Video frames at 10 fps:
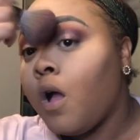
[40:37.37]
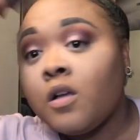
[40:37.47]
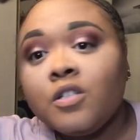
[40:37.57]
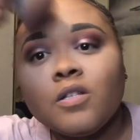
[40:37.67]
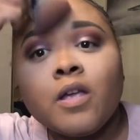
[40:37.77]

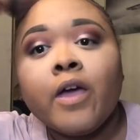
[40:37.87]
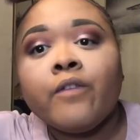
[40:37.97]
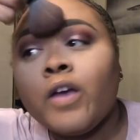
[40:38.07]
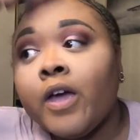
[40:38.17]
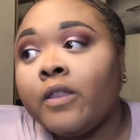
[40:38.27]
Just haven't
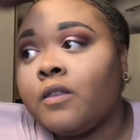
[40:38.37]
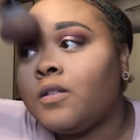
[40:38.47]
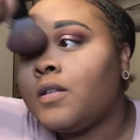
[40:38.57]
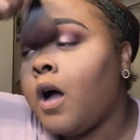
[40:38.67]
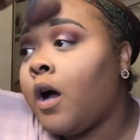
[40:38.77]
had the
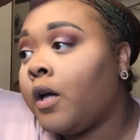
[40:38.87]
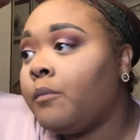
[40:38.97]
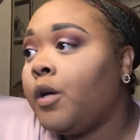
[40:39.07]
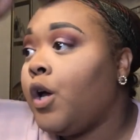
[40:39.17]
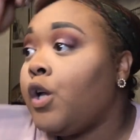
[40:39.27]
time
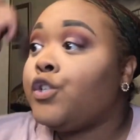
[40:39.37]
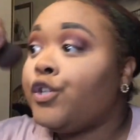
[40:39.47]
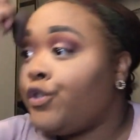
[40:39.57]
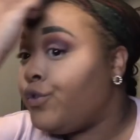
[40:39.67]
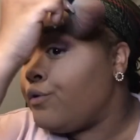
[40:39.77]
to
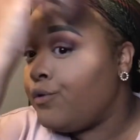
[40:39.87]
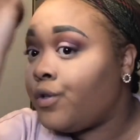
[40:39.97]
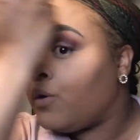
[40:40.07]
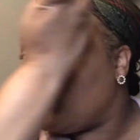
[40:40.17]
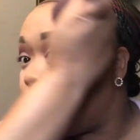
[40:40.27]
do
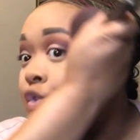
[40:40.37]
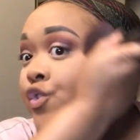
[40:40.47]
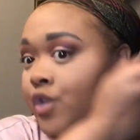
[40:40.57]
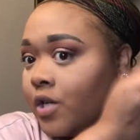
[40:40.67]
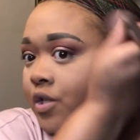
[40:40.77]
so
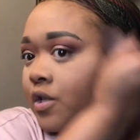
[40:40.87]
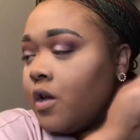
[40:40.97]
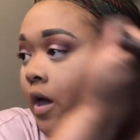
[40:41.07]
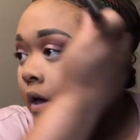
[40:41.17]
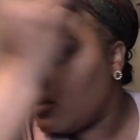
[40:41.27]
just
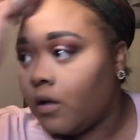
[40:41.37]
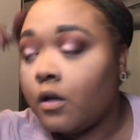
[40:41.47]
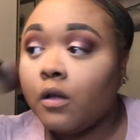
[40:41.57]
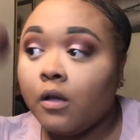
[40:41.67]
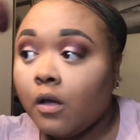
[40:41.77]
yet.
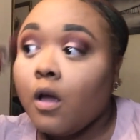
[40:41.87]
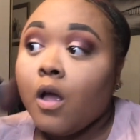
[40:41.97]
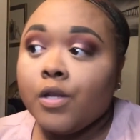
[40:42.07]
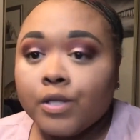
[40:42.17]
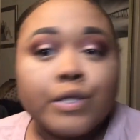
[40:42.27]

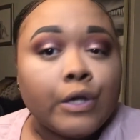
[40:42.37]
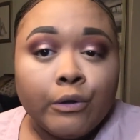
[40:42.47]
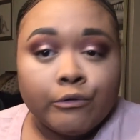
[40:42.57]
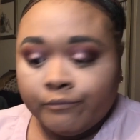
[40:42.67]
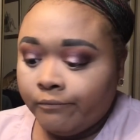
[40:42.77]

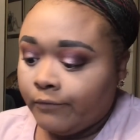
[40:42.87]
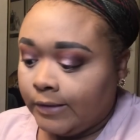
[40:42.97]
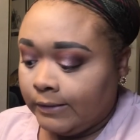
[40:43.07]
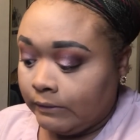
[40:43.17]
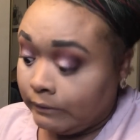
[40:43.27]
So
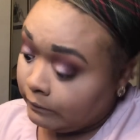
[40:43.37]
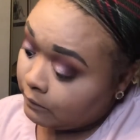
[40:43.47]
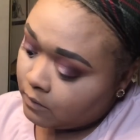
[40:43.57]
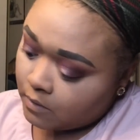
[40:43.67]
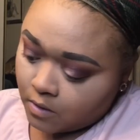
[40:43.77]

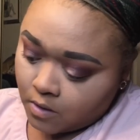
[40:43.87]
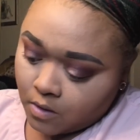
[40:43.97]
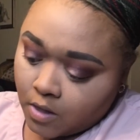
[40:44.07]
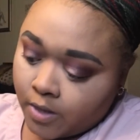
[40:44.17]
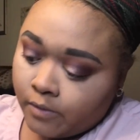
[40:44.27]

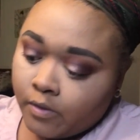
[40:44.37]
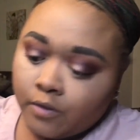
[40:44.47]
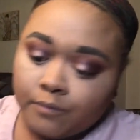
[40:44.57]
I don't know.